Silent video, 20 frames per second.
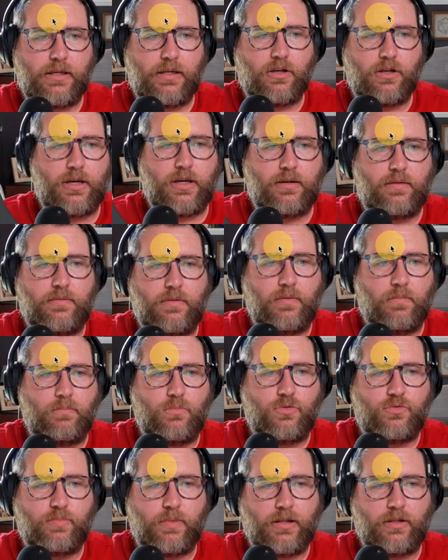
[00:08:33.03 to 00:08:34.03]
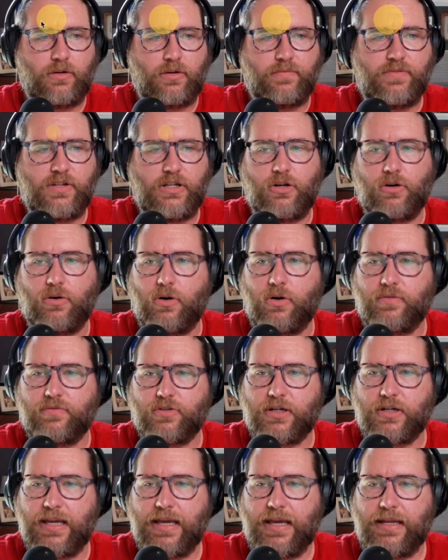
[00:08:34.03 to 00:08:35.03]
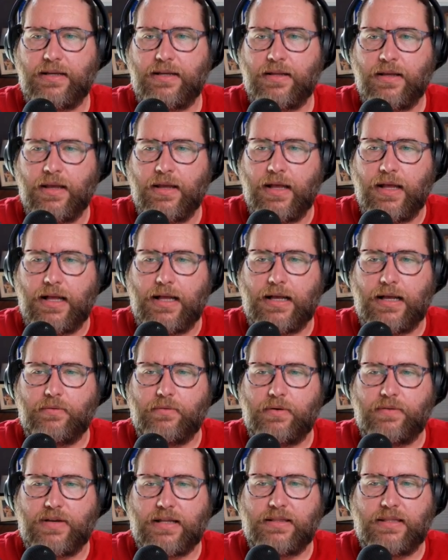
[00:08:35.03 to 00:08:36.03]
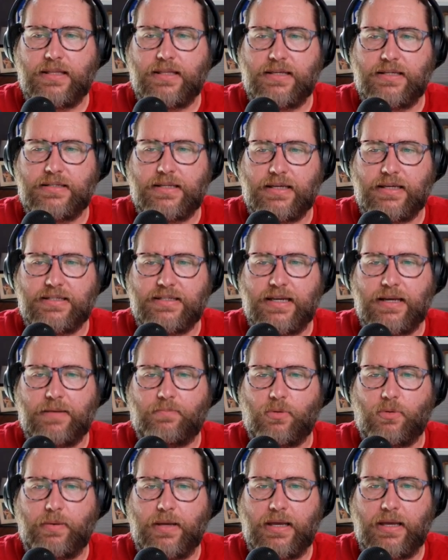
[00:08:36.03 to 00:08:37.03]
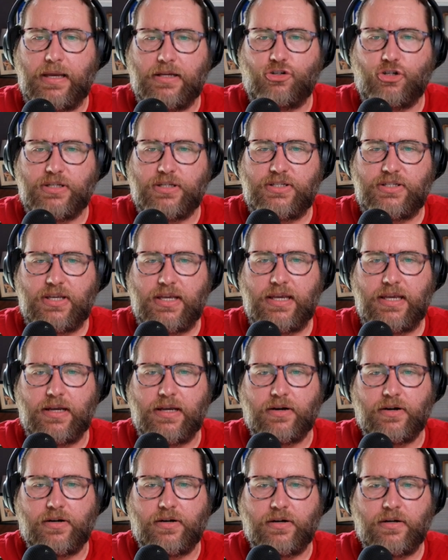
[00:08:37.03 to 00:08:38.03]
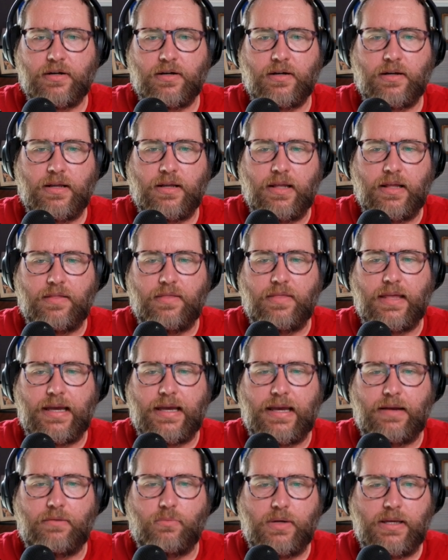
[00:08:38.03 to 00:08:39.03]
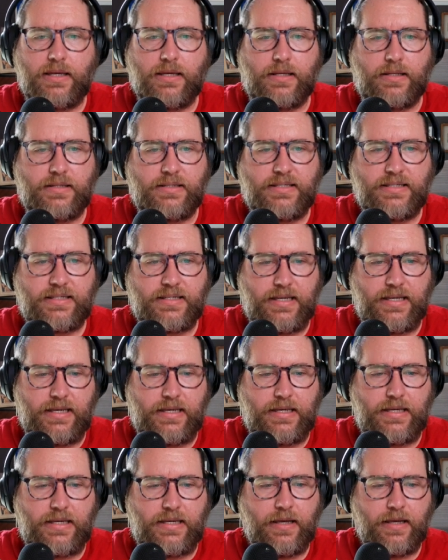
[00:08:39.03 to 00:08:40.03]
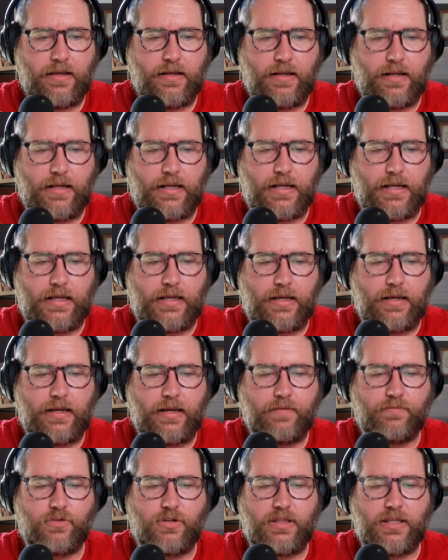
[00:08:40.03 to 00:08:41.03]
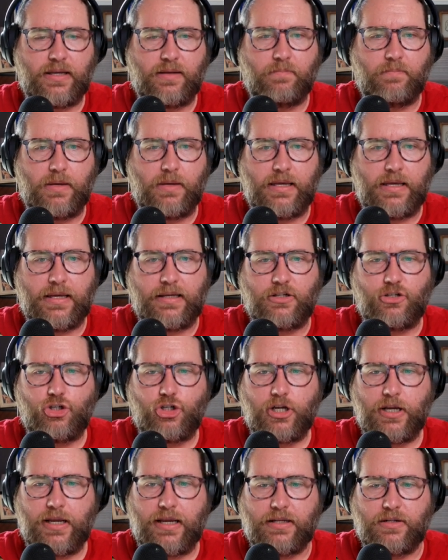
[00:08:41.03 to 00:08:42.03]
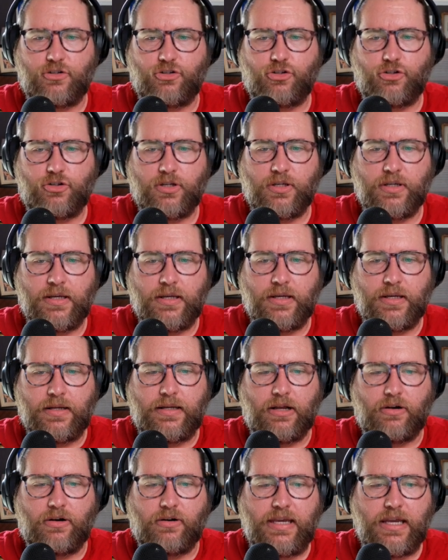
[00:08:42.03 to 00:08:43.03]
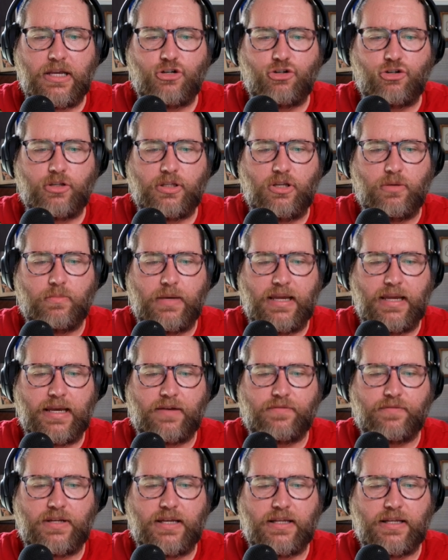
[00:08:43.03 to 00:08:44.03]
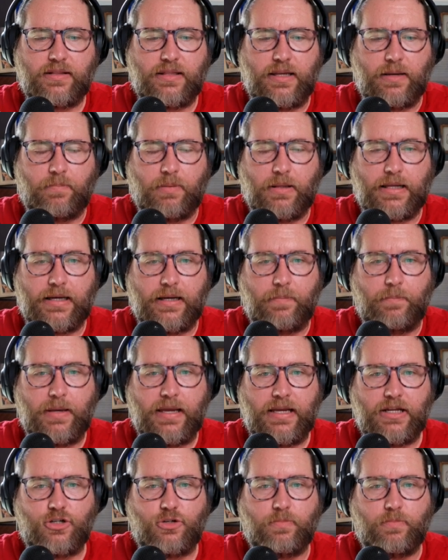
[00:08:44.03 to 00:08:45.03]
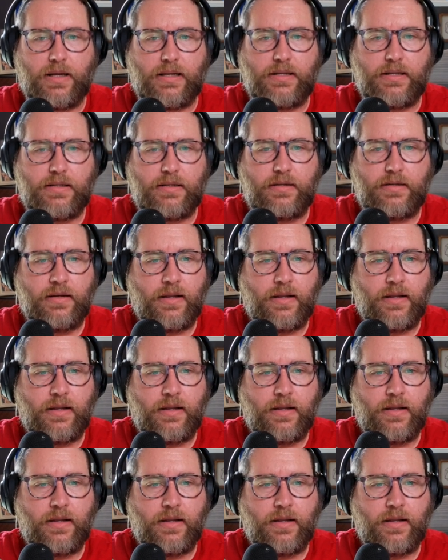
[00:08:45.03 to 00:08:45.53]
ahead and move my little video over again. We've got these example pages here that we can see everything being changed. Now, occasionally you may have to hit the apply to page button